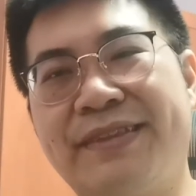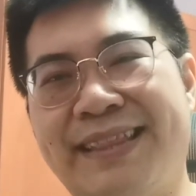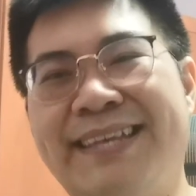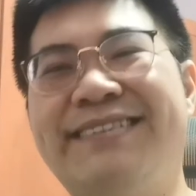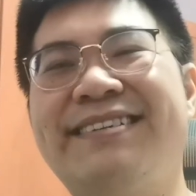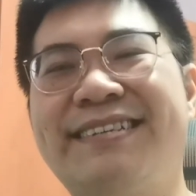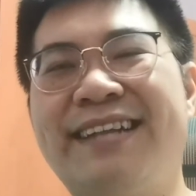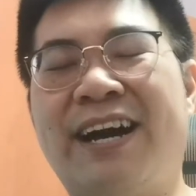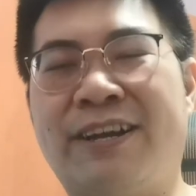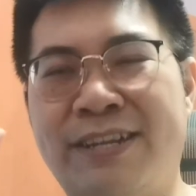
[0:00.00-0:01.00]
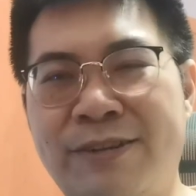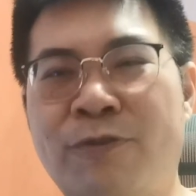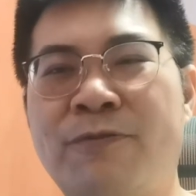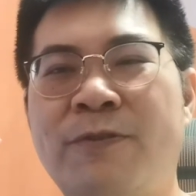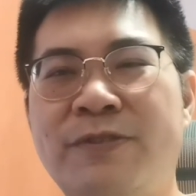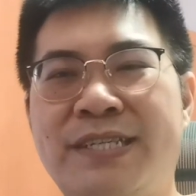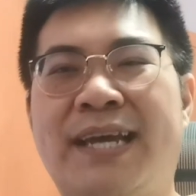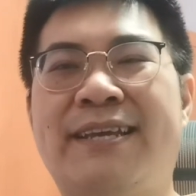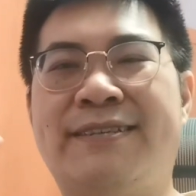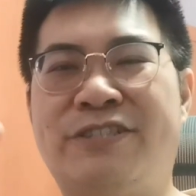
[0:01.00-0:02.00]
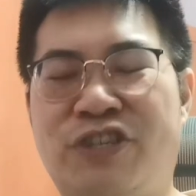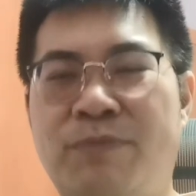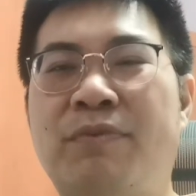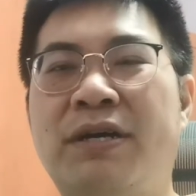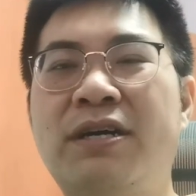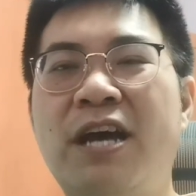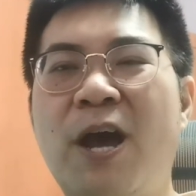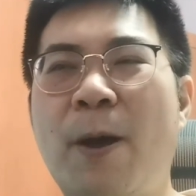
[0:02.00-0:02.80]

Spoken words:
Lenovo site is cheaper,